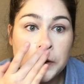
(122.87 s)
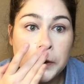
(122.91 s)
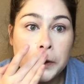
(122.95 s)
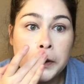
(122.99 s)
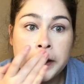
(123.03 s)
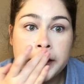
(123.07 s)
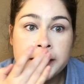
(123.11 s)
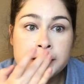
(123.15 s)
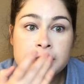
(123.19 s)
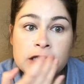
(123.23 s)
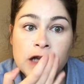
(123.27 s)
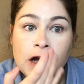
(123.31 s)

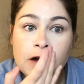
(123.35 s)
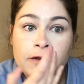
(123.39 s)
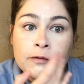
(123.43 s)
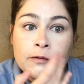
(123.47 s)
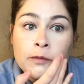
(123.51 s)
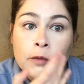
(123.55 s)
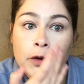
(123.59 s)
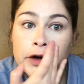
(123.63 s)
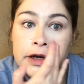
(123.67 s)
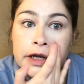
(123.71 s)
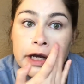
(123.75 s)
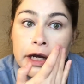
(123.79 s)
like
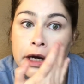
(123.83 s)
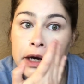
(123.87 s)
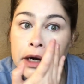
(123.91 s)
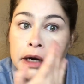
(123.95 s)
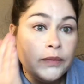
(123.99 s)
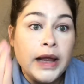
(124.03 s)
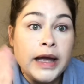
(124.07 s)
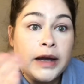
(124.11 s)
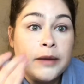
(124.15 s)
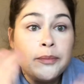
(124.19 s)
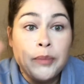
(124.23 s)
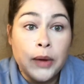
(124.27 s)
sophomore year,
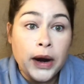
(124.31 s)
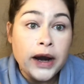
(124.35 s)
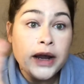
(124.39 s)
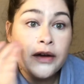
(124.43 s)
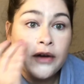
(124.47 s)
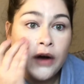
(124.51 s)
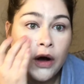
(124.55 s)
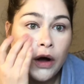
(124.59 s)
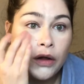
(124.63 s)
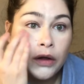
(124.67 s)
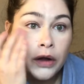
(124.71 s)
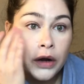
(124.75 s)
like prank
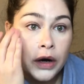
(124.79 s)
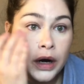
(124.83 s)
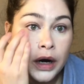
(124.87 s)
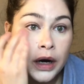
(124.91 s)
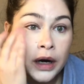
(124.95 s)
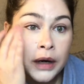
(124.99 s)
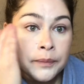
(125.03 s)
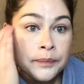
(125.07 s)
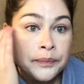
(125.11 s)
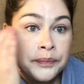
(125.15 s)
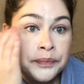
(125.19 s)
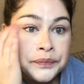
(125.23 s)
call her
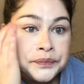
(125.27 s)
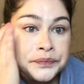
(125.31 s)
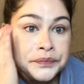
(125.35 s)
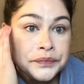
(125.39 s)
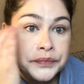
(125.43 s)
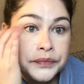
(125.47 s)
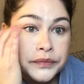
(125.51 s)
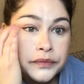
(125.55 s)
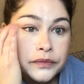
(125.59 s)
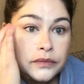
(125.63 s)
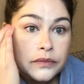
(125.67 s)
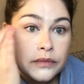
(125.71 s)

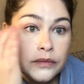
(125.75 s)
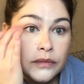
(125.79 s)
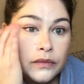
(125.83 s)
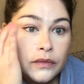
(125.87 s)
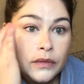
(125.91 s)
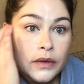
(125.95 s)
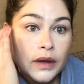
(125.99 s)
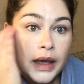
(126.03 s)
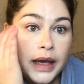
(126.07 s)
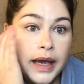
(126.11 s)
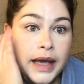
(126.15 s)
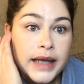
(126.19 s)

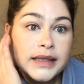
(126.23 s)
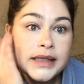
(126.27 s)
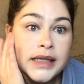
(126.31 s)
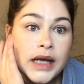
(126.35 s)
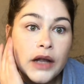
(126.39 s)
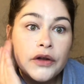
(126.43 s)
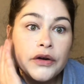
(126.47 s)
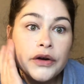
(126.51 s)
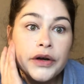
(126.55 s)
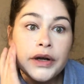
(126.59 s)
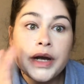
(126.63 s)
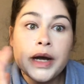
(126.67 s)
and tell
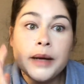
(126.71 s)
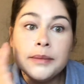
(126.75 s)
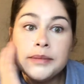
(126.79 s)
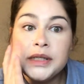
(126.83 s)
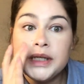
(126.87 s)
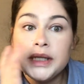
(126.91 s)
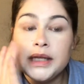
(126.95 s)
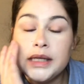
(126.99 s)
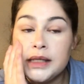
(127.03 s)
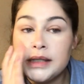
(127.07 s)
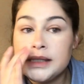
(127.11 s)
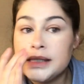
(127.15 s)
her to come to
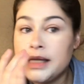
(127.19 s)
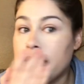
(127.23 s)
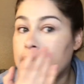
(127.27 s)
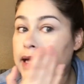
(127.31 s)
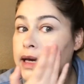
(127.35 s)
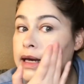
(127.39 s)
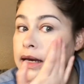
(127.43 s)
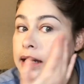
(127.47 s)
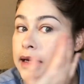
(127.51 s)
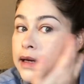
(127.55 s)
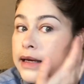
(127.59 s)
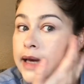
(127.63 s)
this
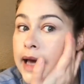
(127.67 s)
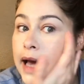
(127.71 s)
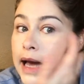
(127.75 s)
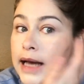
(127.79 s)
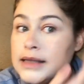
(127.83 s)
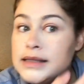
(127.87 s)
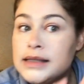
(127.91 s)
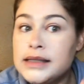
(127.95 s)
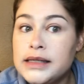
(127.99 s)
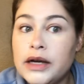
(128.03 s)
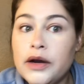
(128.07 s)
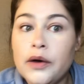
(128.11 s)
like
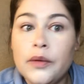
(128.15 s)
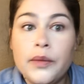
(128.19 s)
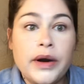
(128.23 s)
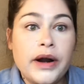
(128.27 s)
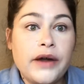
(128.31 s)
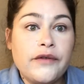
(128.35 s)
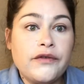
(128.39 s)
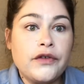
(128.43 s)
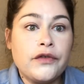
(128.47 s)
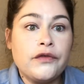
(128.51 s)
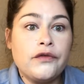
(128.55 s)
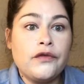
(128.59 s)
casting or
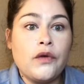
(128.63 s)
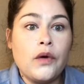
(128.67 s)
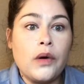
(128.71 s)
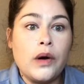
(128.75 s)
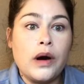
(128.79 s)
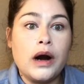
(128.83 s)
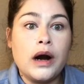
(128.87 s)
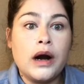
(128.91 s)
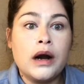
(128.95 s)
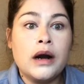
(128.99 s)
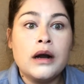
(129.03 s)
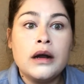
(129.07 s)
whatever
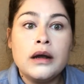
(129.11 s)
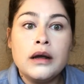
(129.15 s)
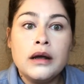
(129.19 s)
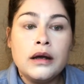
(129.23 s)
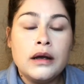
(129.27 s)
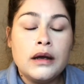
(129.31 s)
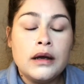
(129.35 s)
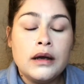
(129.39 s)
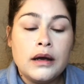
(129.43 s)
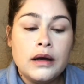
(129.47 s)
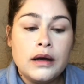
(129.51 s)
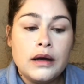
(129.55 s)
for
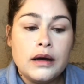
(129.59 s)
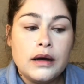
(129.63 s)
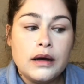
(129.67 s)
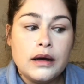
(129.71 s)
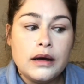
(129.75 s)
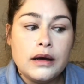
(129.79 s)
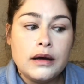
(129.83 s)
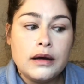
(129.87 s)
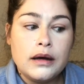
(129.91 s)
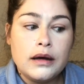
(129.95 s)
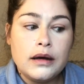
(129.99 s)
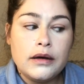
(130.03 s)

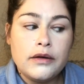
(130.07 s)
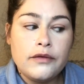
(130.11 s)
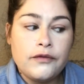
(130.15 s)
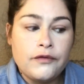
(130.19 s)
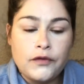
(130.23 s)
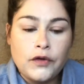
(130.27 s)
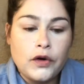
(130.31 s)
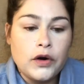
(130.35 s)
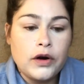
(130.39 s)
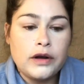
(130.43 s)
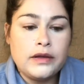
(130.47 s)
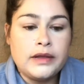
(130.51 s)

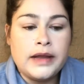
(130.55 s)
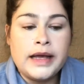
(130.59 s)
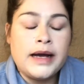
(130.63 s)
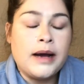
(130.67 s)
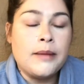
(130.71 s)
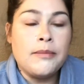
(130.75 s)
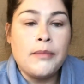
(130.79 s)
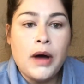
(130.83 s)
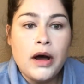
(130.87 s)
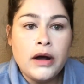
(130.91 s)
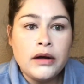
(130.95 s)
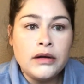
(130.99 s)
like a
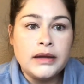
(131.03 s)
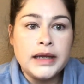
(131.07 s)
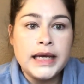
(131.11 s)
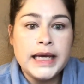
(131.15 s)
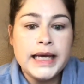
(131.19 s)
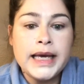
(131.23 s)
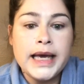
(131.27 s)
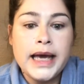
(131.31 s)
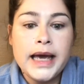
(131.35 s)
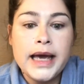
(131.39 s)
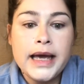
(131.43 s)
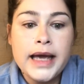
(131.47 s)
modeling
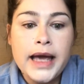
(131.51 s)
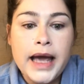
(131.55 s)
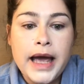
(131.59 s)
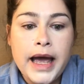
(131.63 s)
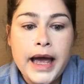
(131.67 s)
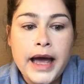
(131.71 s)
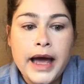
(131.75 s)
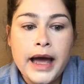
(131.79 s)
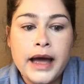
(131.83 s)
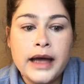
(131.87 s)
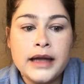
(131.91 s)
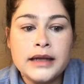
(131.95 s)
gig.
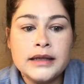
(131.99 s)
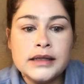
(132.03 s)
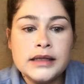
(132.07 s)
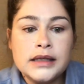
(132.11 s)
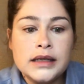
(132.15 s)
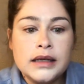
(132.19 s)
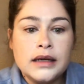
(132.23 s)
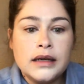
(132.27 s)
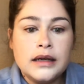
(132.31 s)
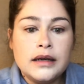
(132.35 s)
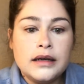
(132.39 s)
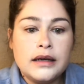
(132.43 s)
And
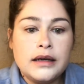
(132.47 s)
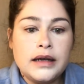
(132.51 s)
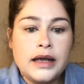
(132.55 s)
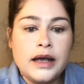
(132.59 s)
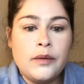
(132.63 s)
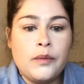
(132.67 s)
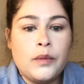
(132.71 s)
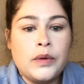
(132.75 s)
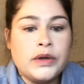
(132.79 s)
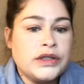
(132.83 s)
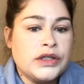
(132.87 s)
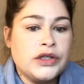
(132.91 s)
it
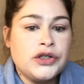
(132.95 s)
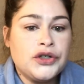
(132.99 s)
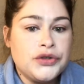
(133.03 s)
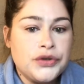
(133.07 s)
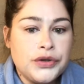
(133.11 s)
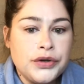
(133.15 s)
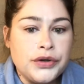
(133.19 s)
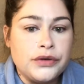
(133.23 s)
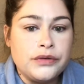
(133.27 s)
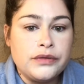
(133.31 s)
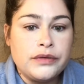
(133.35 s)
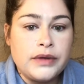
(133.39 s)
wasn't
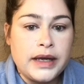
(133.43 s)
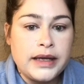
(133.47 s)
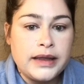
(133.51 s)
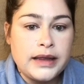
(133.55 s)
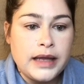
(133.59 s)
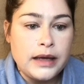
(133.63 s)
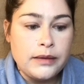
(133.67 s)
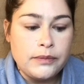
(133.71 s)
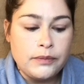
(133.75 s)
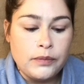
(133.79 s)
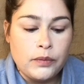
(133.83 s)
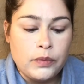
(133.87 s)
true. Like
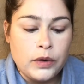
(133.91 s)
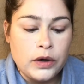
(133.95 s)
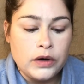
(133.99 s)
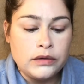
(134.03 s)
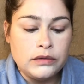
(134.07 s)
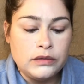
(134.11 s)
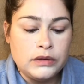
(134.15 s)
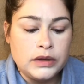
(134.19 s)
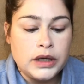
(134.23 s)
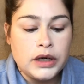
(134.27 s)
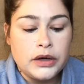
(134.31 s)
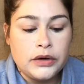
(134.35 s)
they were
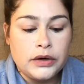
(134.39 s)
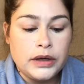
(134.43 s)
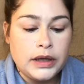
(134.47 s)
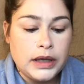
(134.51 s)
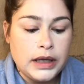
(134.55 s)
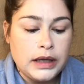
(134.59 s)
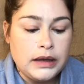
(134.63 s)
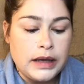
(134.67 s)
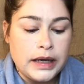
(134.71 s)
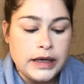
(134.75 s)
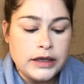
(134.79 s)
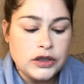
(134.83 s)
literally
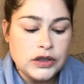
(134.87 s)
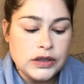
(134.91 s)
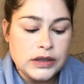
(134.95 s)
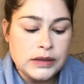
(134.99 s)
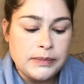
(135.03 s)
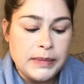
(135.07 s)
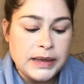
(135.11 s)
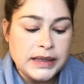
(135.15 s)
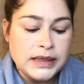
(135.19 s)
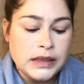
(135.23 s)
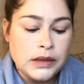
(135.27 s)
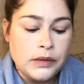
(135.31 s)
like just
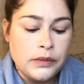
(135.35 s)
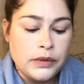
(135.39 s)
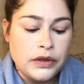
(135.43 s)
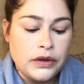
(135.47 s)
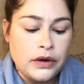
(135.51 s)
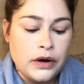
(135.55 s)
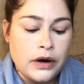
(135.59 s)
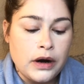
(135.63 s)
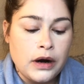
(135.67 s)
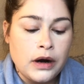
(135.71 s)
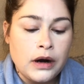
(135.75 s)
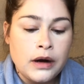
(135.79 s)
messing with
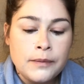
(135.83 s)
her,